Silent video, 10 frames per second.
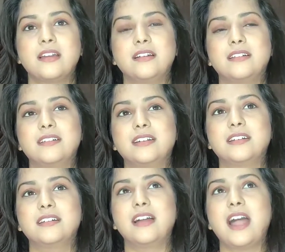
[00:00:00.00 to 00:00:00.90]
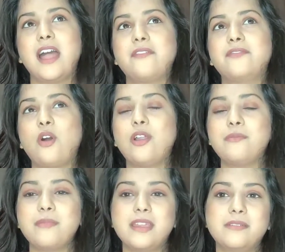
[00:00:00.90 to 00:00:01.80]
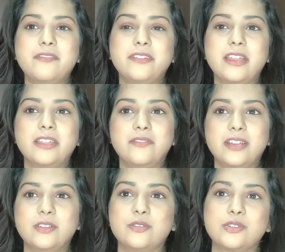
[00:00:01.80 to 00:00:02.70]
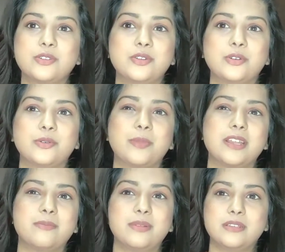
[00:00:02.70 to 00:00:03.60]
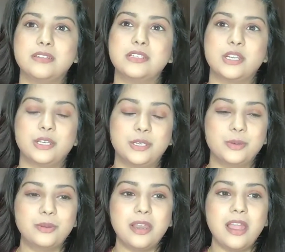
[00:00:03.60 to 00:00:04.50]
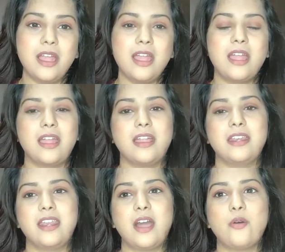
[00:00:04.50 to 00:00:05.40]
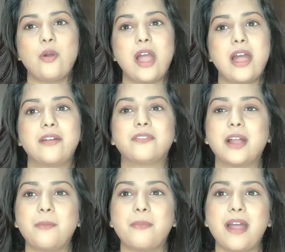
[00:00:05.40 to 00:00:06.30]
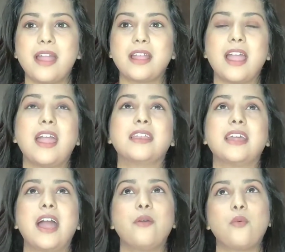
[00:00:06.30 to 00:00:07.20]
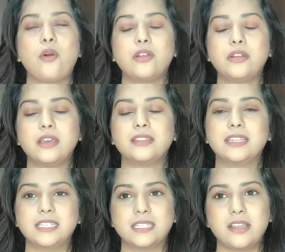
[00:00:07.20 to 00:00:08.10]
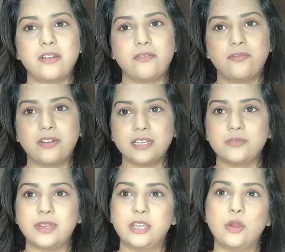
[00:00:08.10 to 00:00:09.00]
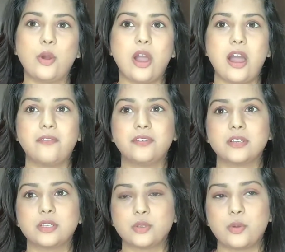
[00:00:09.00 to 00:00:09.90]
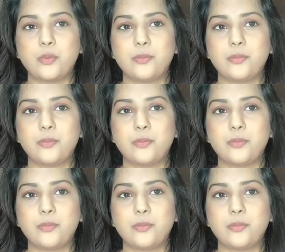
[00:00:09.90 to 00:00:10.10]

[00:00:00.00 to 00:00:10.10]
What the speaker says: I have not made any videos due to my busy schedule, and now I have come back and I want this first video after so